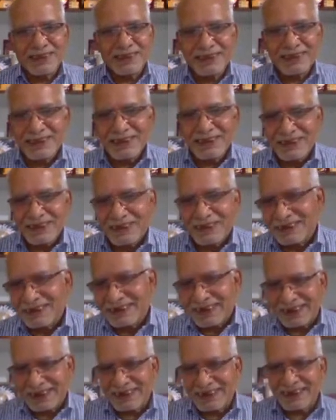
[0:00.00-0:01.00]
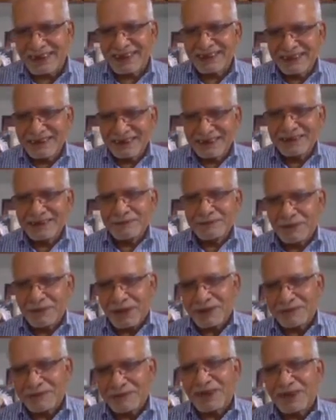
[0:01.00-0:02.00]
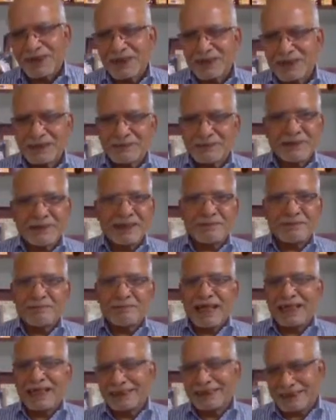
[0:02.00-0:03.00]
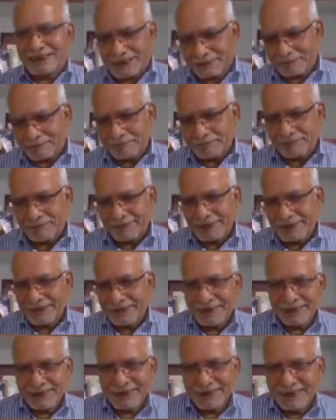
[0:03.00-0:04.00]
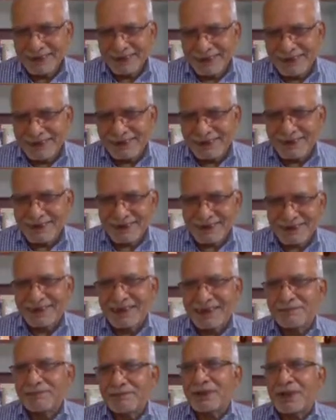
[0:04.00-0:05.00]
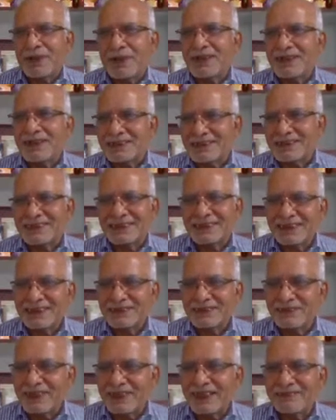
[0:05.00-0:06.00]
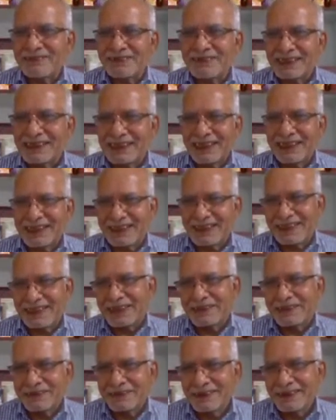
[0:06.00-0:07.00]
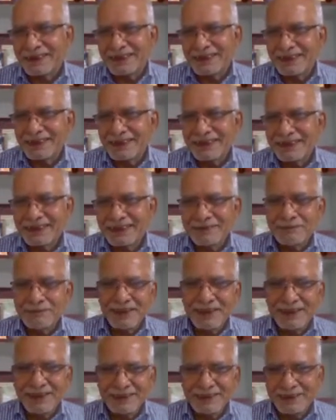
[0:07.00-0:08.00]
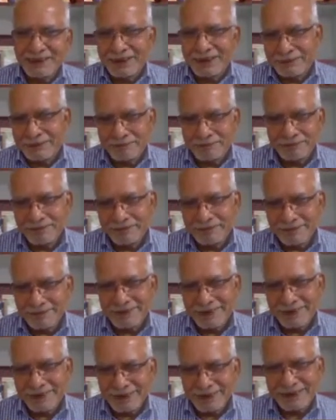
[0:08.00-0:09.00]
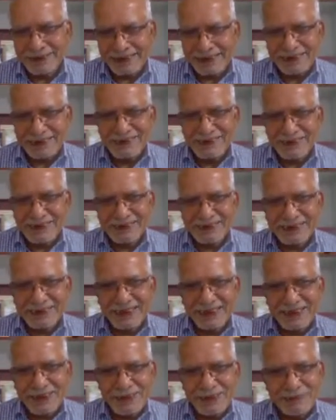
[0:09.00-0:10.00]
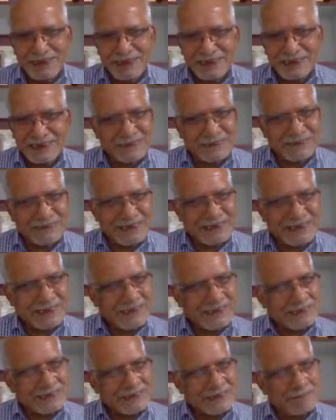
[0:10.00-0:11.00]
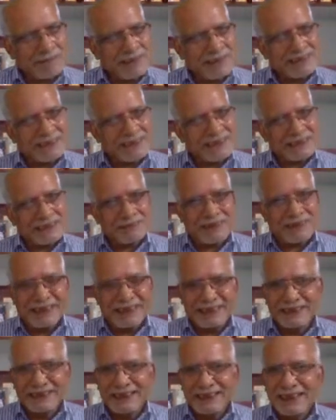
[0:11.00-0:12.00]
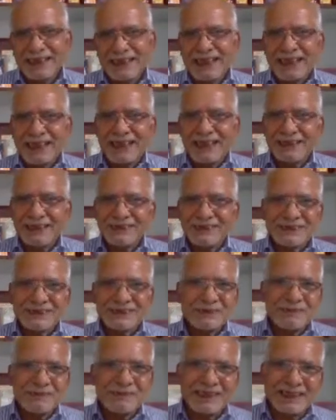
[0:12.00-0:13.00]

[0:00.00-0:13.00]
here on the right hand bottom corner by Marris. This is that bureaucracy that we have inherited. In my uh, tenure in the government service on the purchase file, I used to be